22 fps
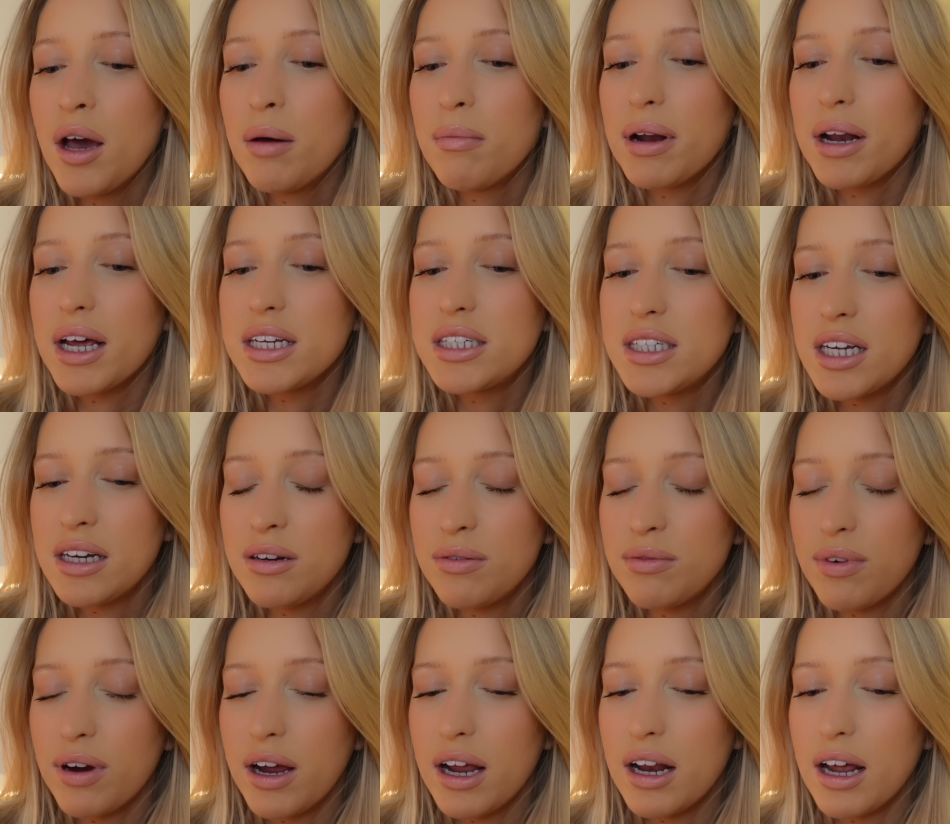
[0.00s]
but I
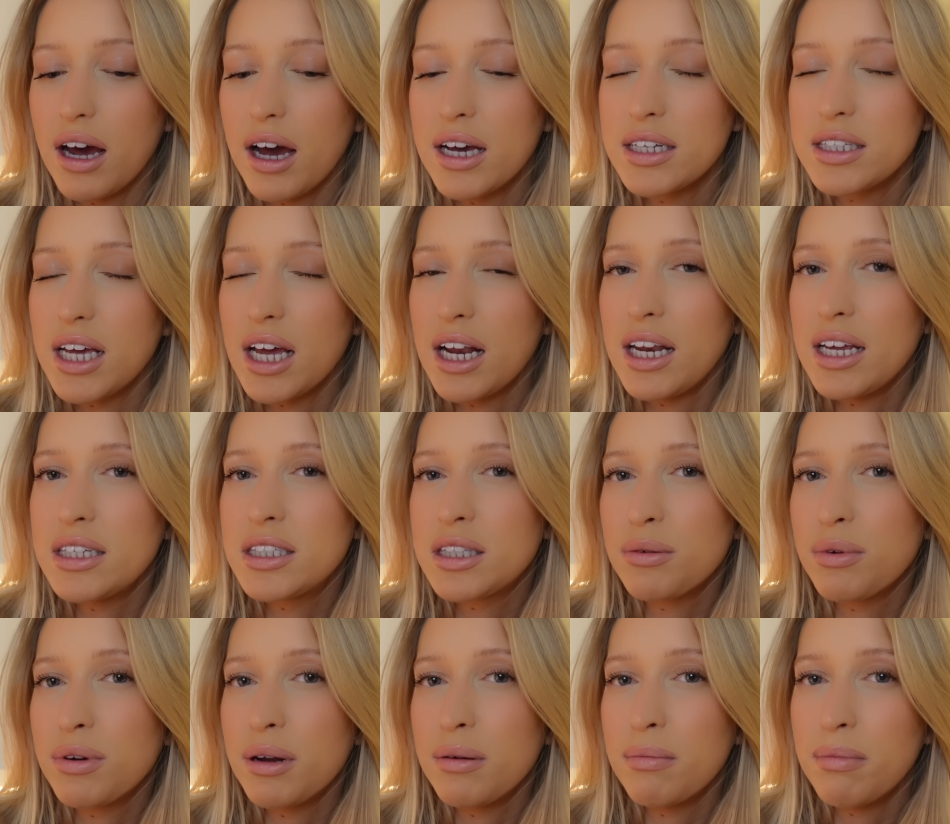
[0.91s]
didn't realise, at least
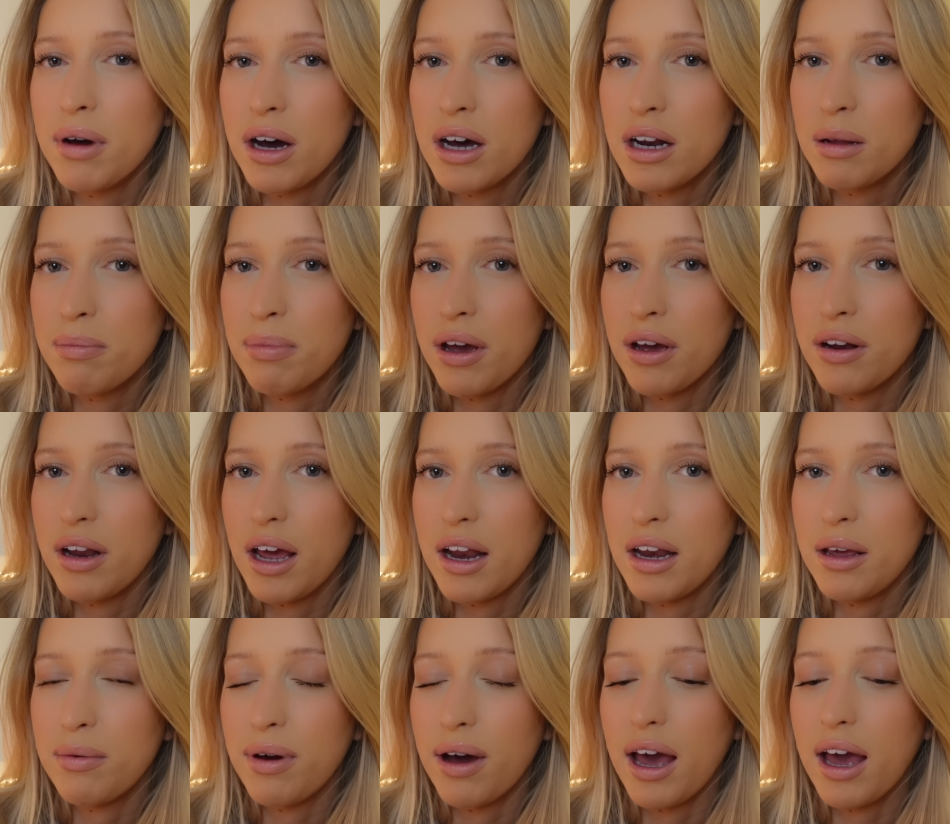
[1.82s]
the one in Marylebone
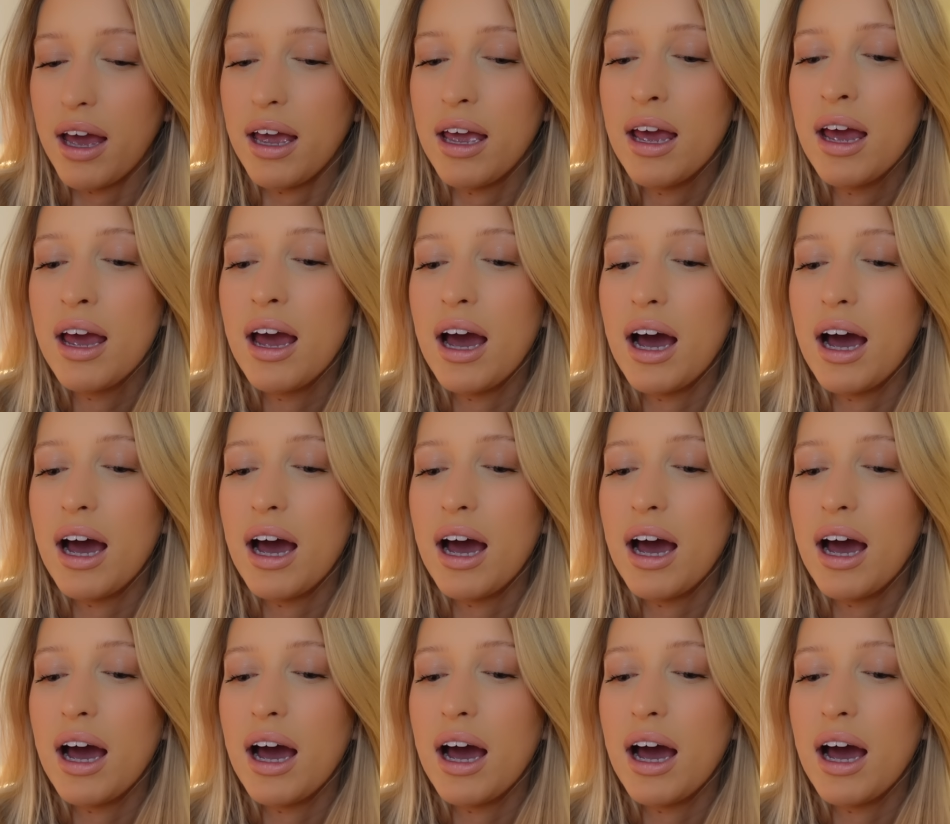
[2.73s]
anyway,